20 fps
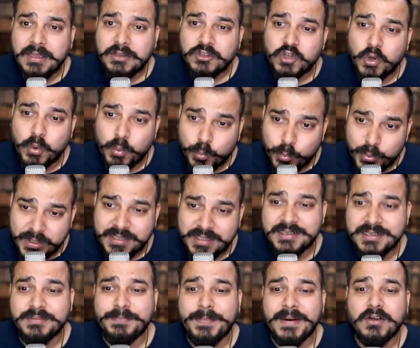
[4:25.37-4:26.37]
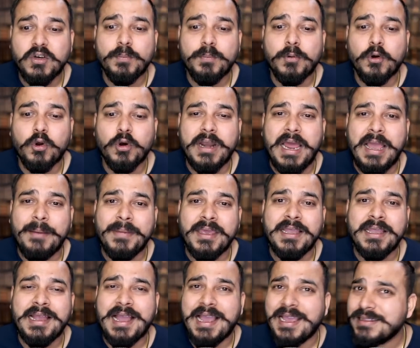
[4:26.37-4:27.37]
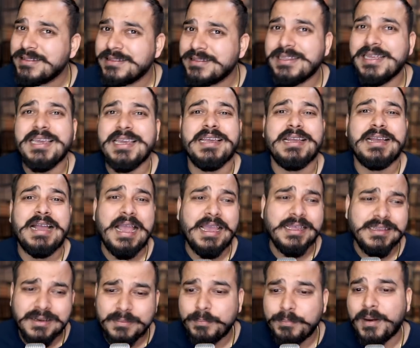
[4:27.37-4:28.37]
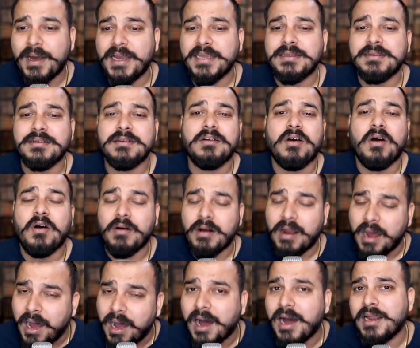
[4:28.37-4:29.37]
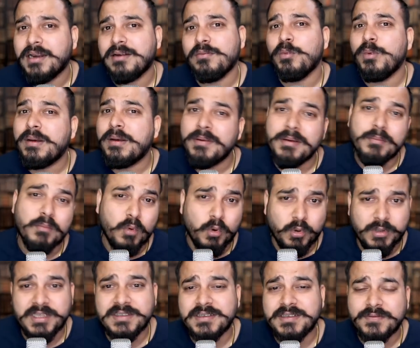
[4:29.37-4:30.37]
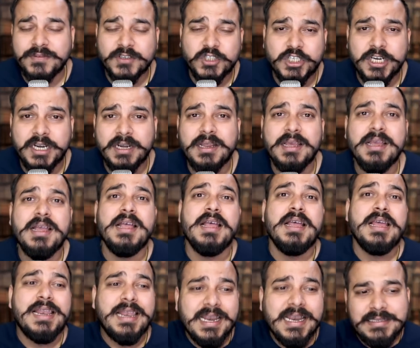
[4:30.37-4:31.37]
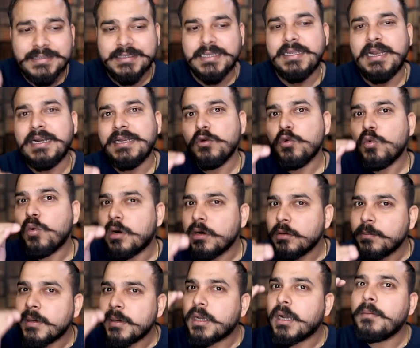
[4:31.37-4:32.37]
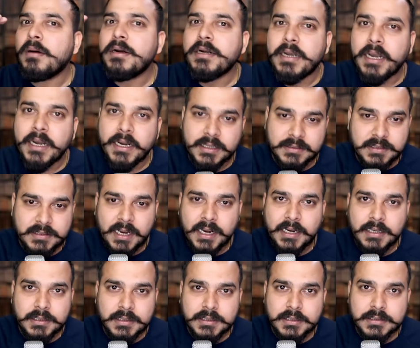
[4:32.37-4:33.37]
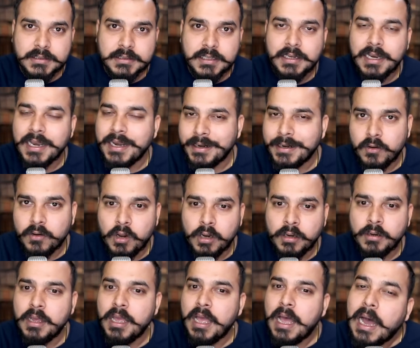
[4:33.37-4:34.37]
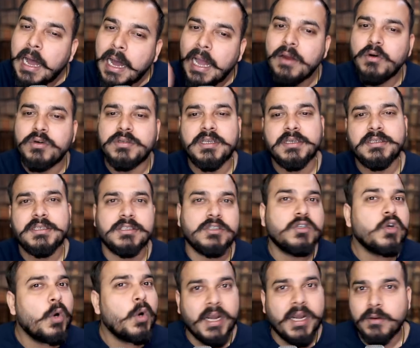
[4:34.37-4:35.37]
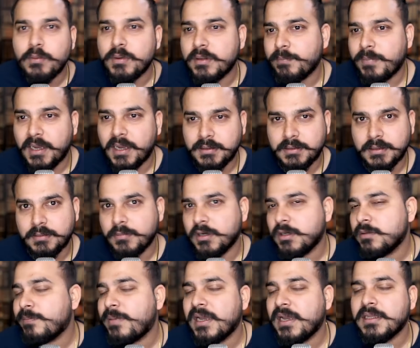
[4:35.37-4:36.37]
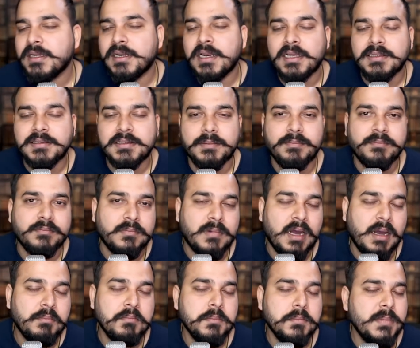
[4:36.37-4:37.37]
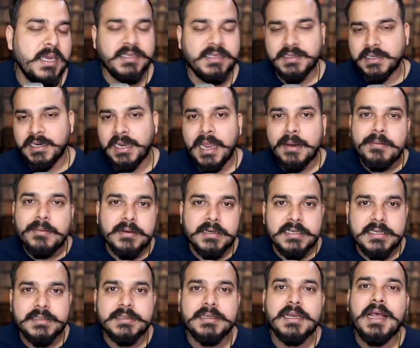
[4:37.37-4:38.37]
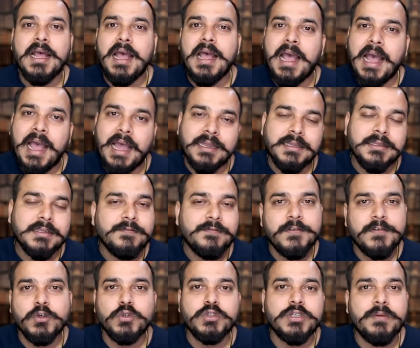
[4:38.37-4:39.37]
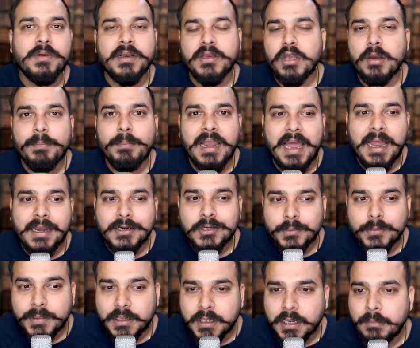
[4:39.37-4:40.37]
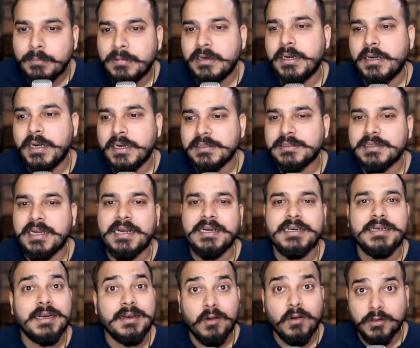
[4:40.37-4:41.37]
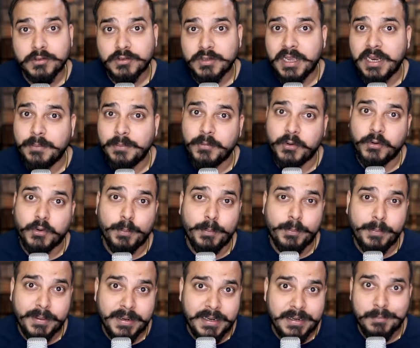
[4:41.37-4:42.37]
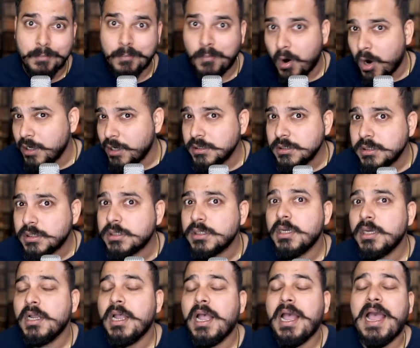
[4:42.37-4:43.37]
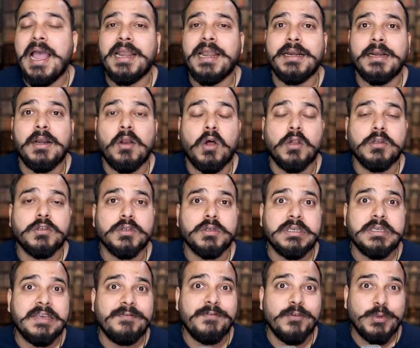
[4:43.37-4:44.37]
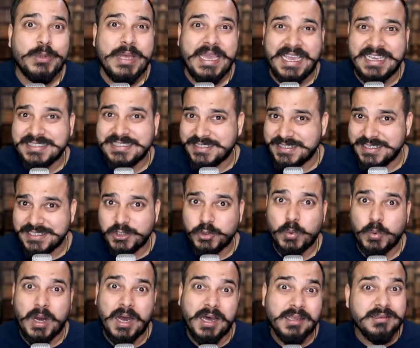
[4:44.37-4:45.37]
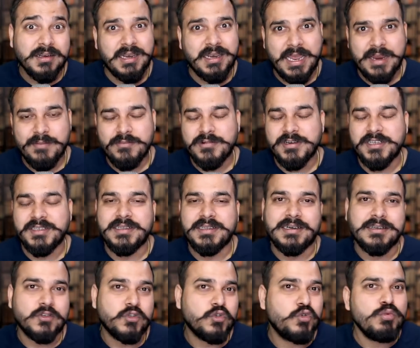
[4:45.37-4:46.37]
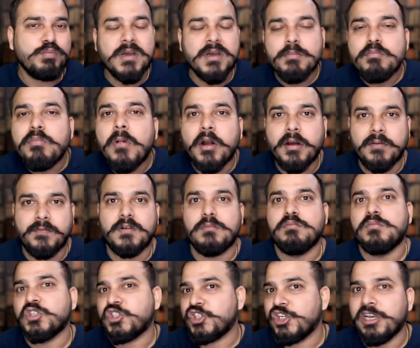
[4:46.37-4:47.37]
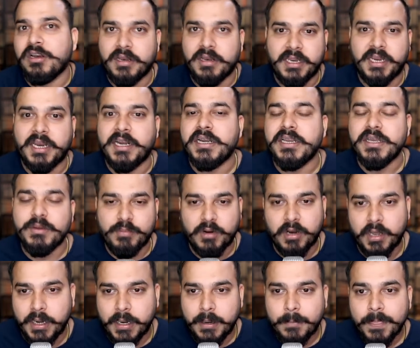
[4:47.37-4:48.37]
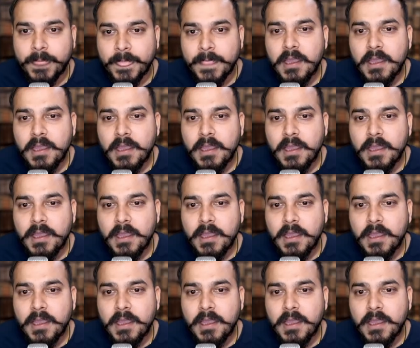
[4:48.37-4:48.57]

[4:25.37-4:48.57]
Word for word: So with respect to programming, I think either Python or R will be more than sufficient. Let's say that you want to become a data scientist later on, I would suggest go ahead with Python because Python has some amazing libraries. And in the future, when you are planning to become a data scientist, it will also help you to build models and it will also give you the access to other libraries that are super important for machine learning and deep learning.